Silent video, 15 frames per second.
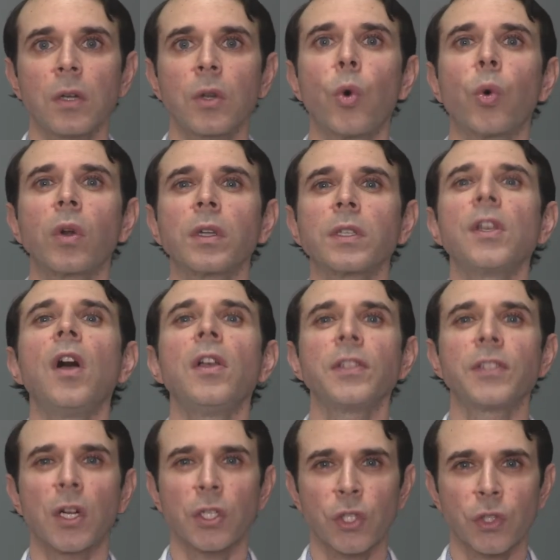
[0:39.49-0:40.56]
Cortisol is
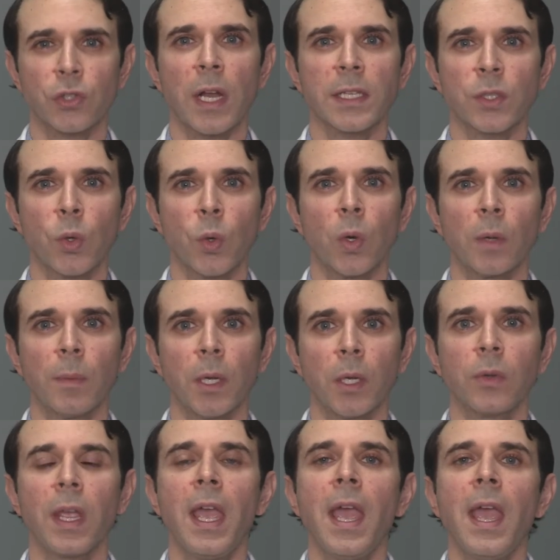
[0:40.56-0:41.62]
our stress hormone.